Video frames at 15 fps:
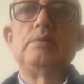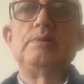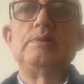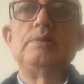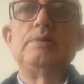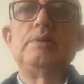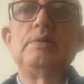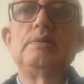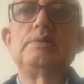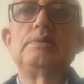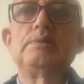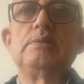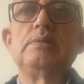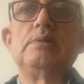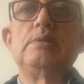
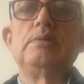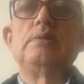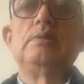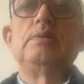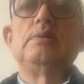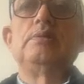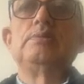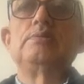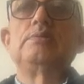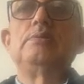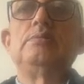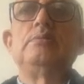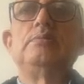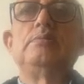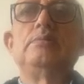details.
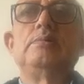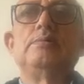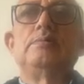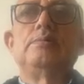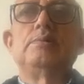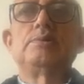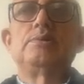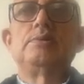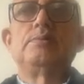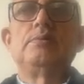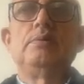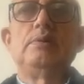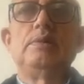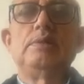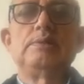So, first of
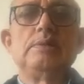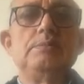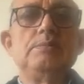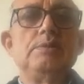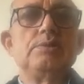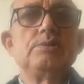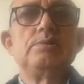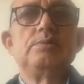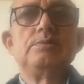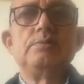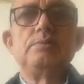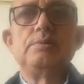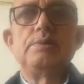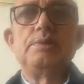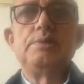all, as I mentioned to
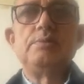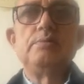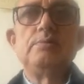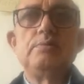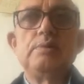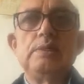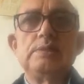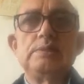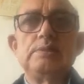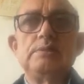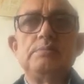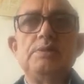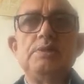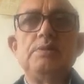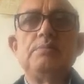you, radio as a
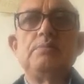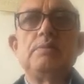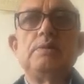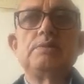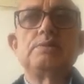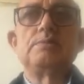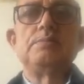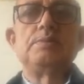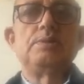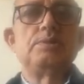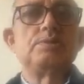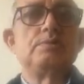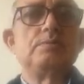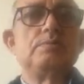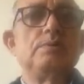medium of mass
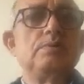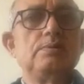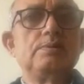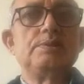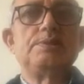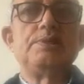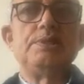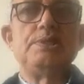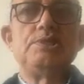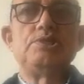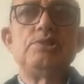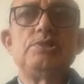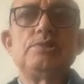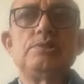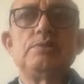communication, because it
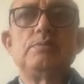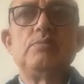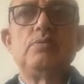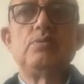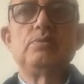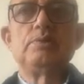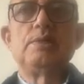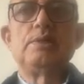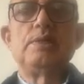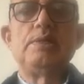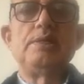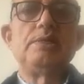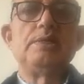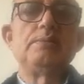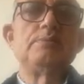reaches more than
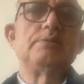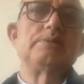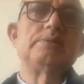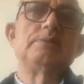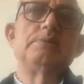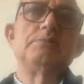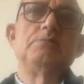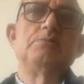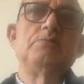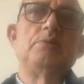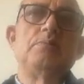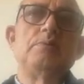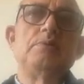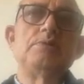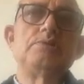98% of the
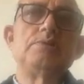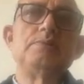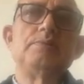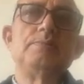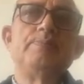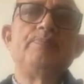population.